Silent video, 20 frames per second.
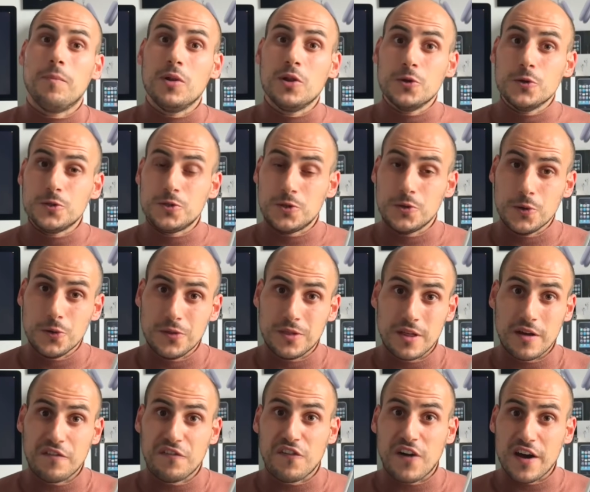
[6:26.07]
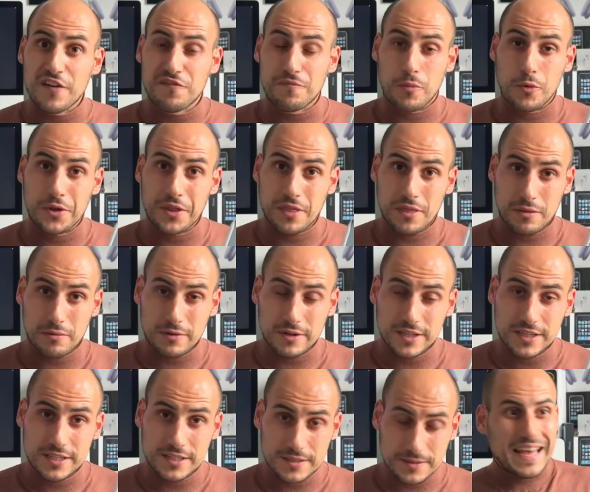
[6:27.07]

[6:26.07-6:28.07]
Bluetooth 5.3,